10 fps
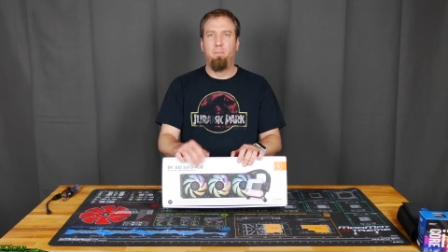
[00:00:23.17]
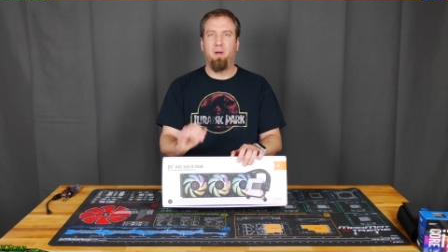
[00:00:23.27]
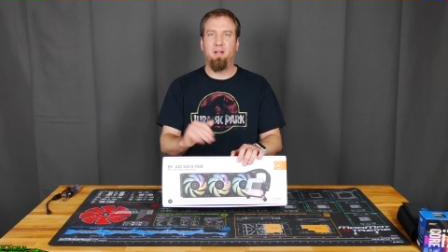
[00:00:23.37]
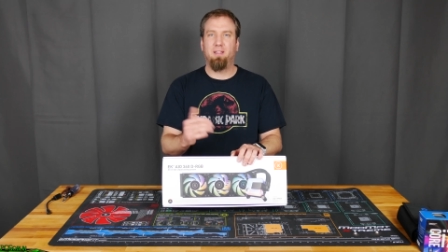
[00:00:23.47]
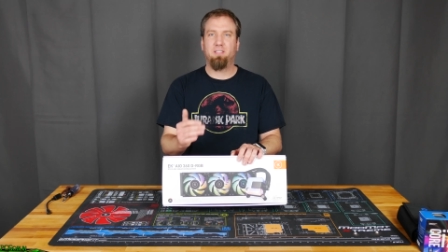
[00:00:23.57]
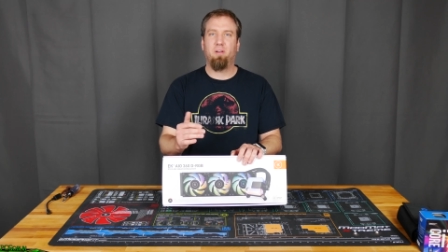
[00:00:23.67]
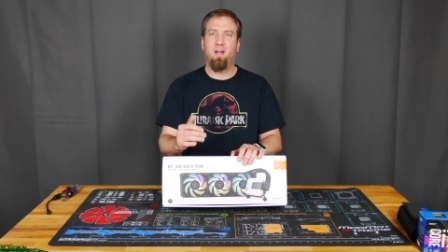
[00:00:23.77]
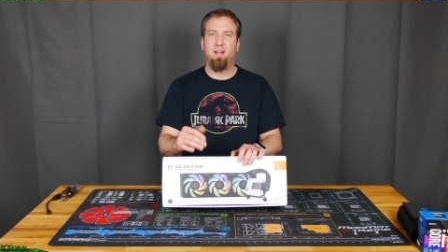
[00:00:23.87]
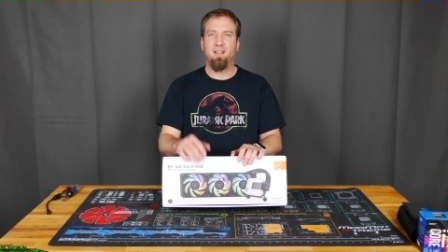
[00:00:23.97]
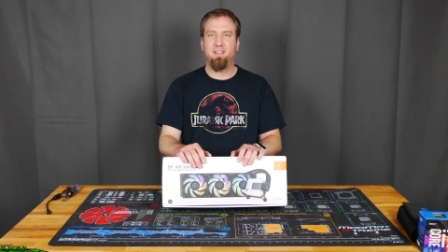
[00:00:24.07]
But let's go
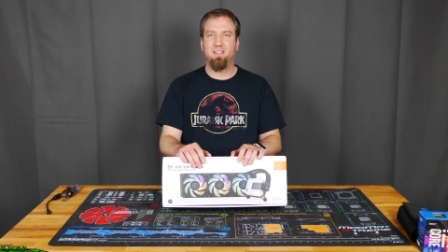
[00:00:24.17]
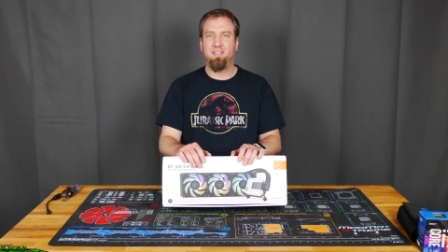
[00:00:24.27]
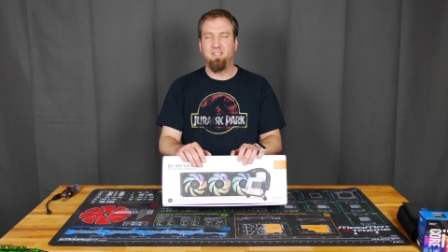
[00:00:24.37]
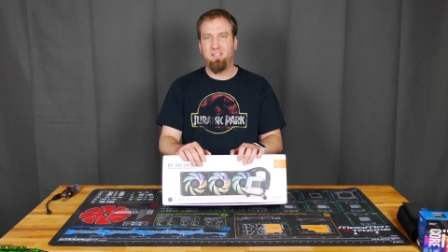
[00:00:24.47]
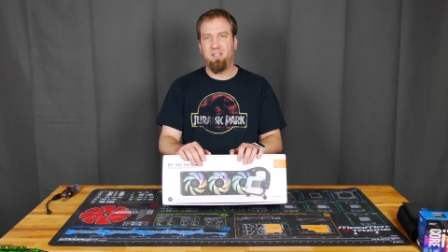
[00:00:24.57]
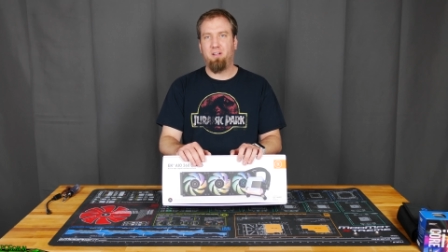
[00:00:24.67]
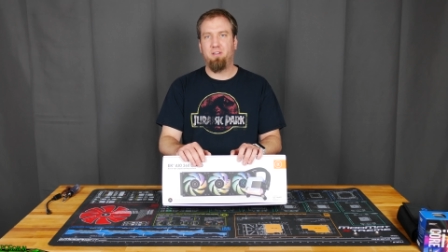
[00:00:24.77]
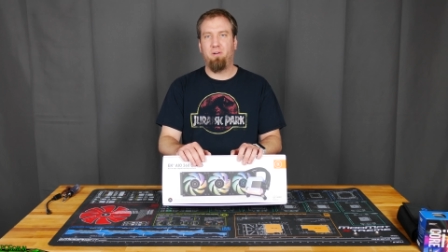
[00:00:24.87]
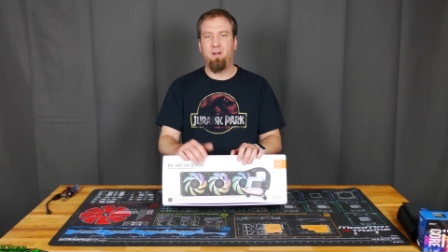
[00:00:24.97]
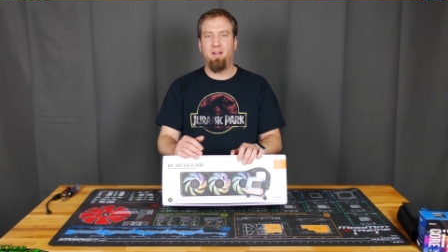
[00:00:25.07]
ahead and get this
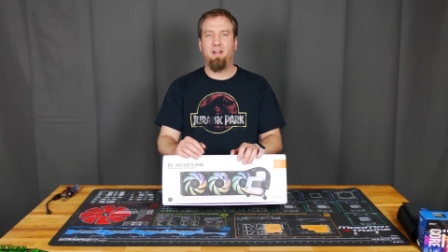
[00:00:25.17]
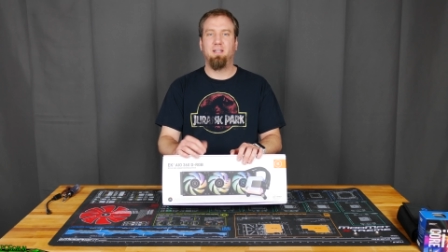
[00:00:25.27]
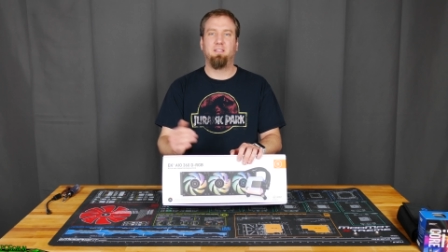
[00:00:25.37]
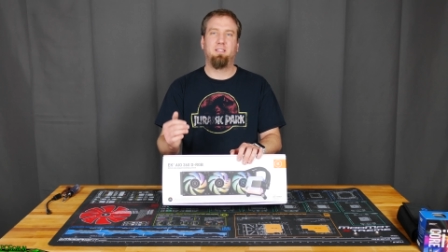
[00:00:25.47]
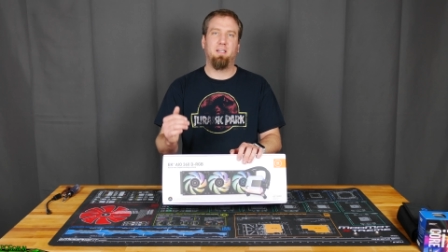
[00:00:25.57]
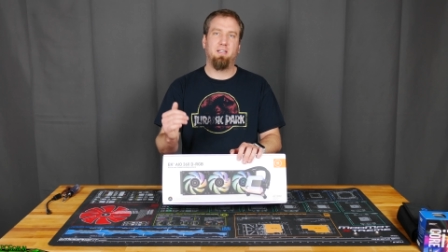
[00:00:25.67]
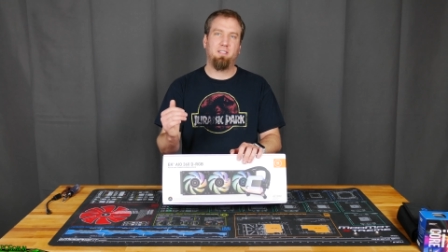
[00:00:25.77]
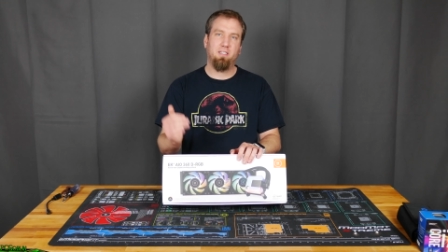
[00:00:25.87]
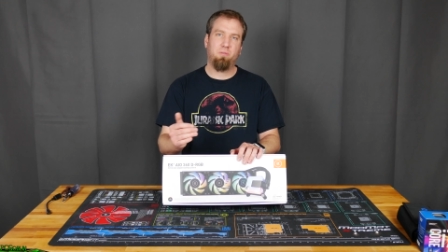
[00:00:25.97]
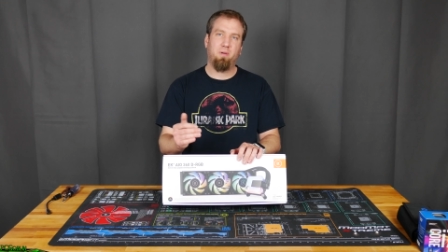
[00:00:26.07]
installed already and see
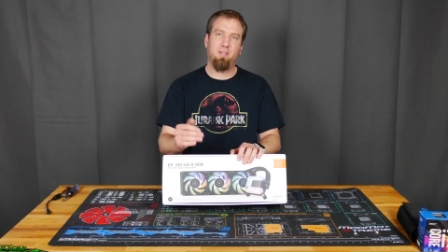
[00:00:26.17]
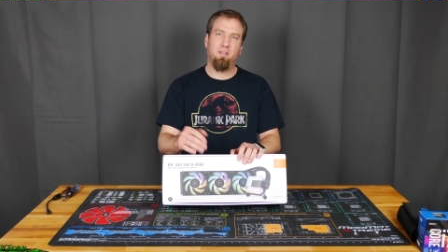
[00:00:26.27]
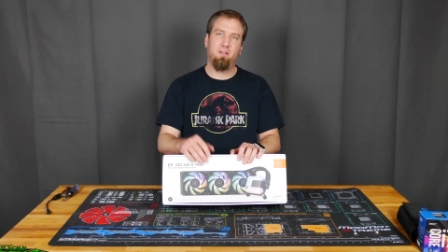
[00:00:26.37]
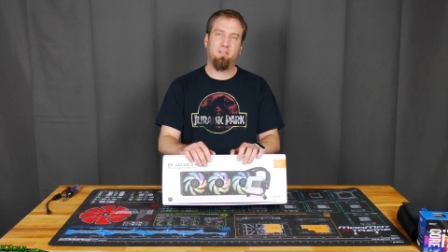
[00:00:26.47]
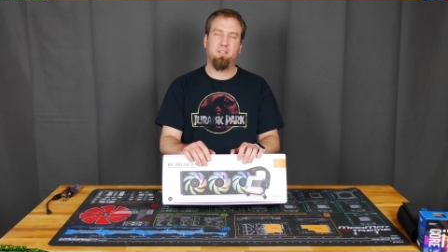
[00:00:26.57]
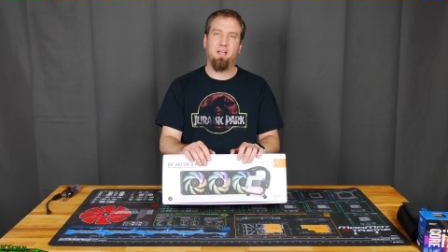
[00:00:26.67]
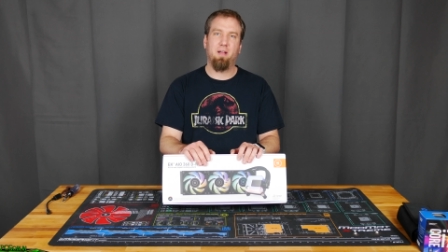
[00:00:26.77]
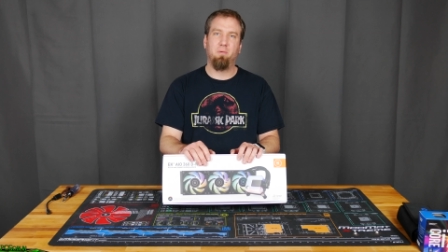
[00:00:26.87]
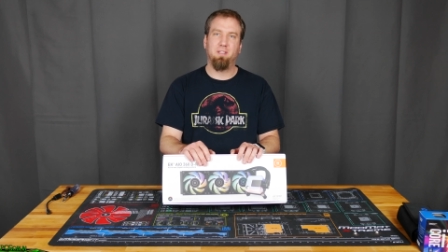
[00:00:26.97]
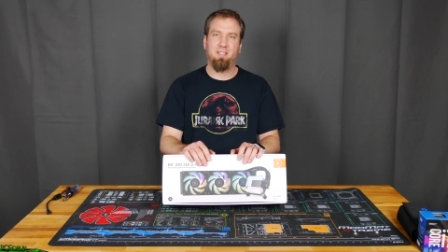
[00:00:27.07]
just what it looks
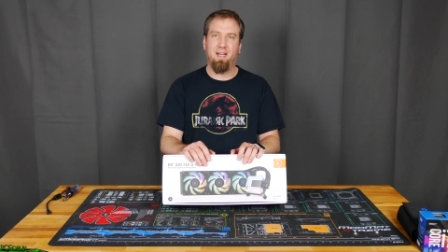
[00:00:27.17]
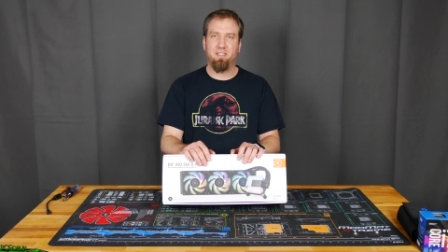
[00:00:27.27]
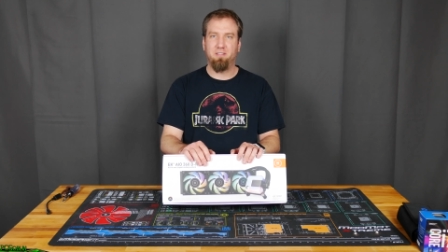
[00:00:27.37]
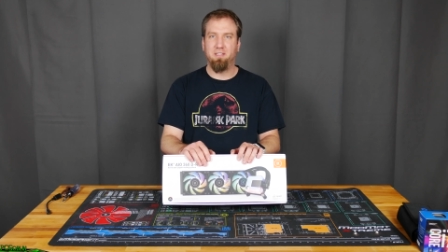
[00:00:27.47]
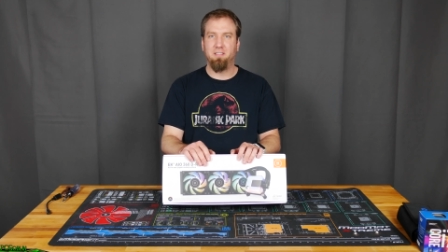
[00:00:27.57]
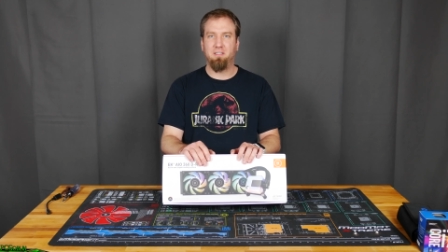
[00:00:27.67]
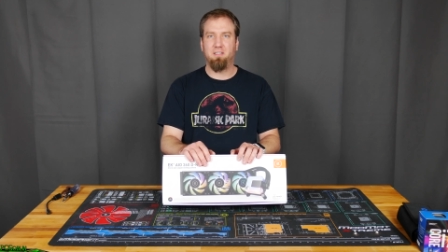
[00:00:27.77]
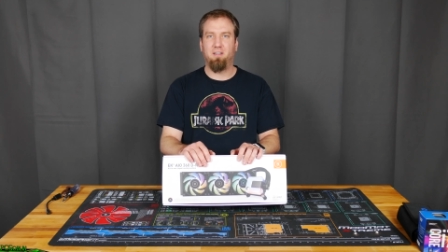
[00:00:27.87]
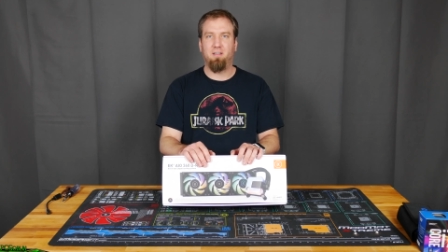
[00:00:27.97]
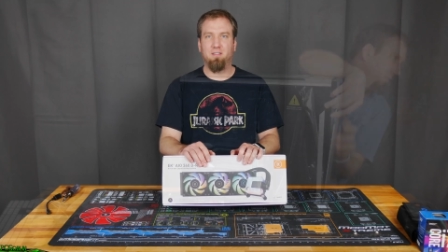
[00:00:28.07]
like when it's actually
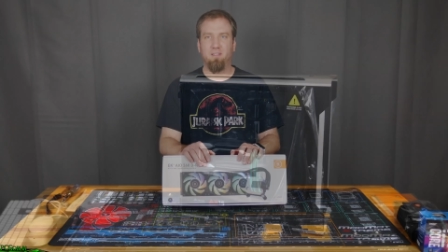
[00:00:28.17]
installed.